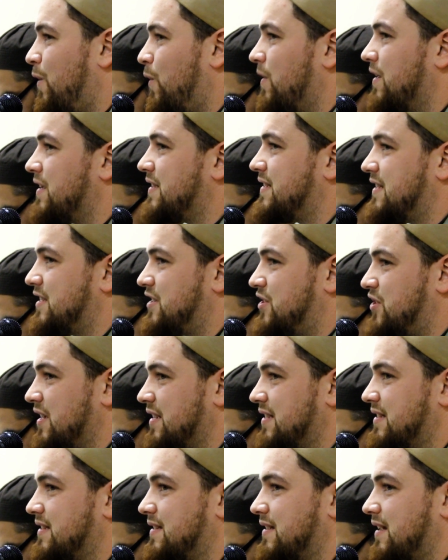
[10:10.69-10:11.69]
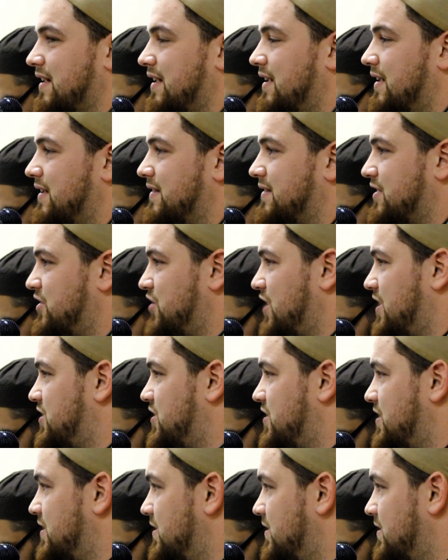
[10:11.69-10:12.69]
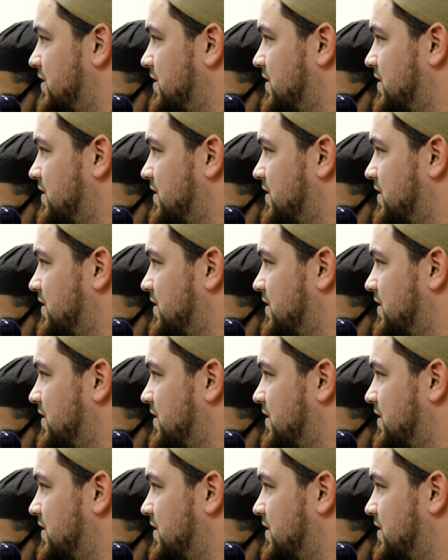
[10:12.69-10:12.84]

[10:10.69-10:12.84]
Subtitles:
or is this just a suggestion?